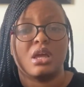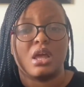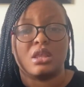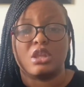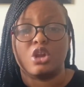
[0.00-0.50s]

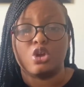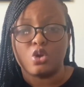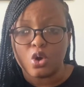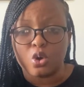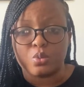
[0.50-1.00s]
the
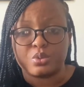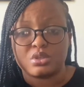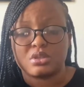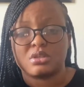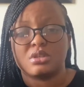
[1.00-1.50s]

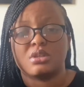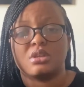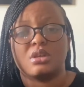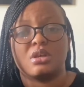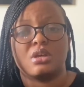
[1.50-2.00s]
lobes
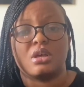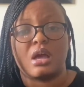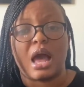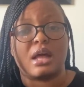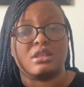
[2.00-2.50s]

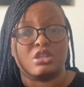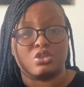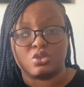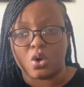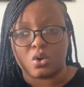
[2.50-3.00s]
and the
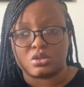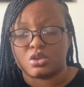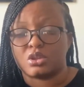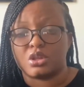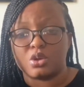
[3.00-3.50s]
duct,
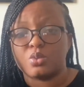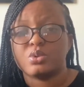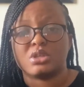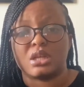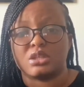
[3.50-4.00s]
or the
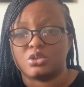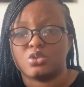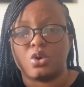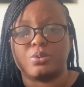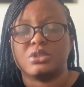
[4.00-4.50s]
lobules and the
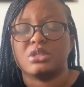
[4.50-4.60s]
duct,